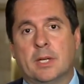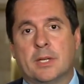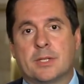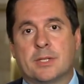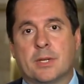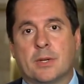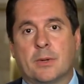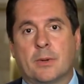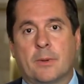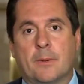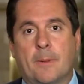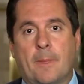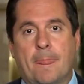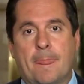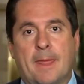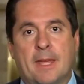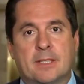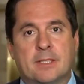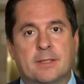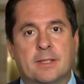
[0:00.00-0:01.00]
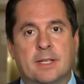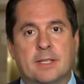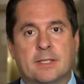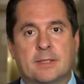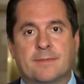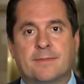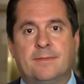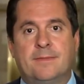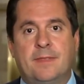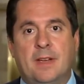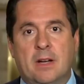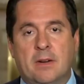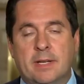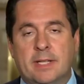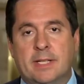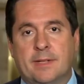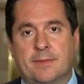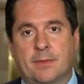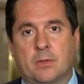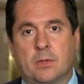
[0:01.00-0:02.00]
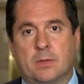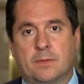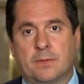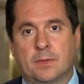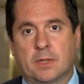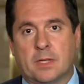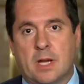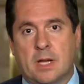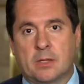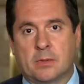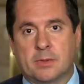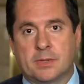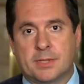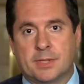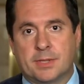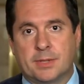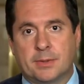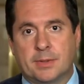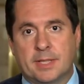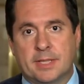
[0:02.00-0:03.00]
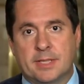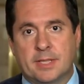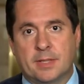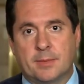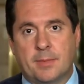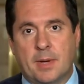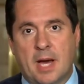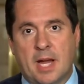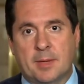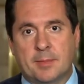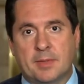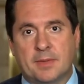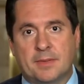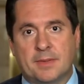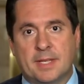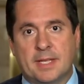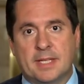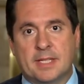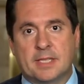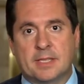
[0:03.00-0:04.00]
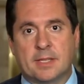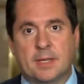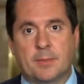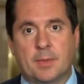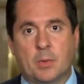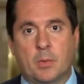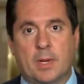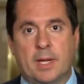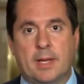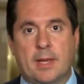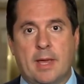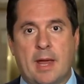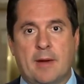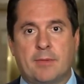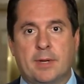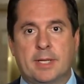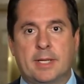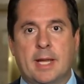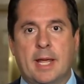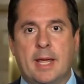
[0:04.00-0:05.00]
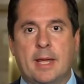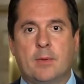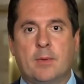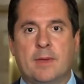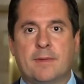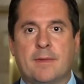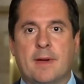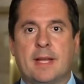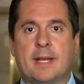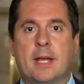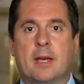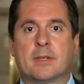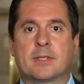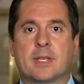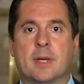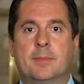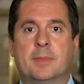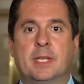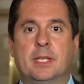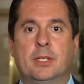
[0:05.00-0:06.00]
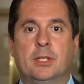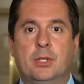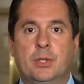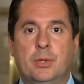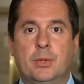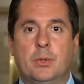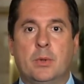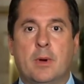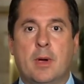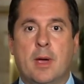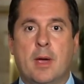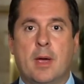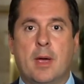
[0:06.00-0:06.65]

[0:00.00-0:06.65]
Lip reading: So it's very difficult for Congress to get to the bottom of this. I mean, every day we find out something new.